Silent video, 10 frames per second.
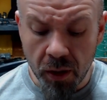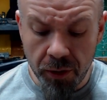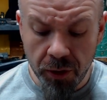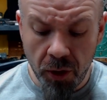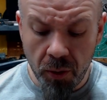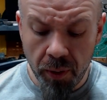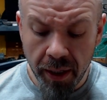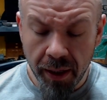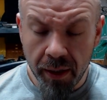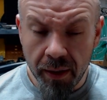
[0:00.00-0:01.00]
So
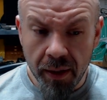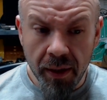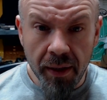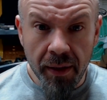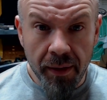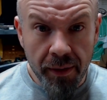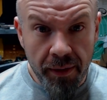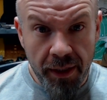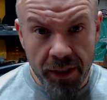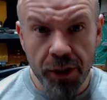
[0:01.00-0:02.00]

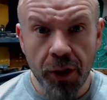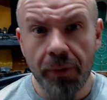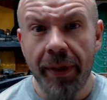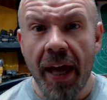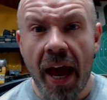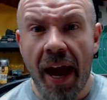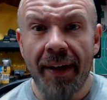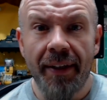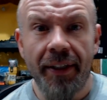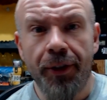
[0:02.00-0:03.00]
this gentleman had
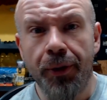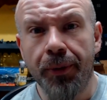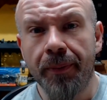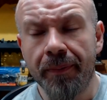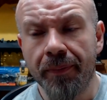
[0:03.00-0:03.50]
an issue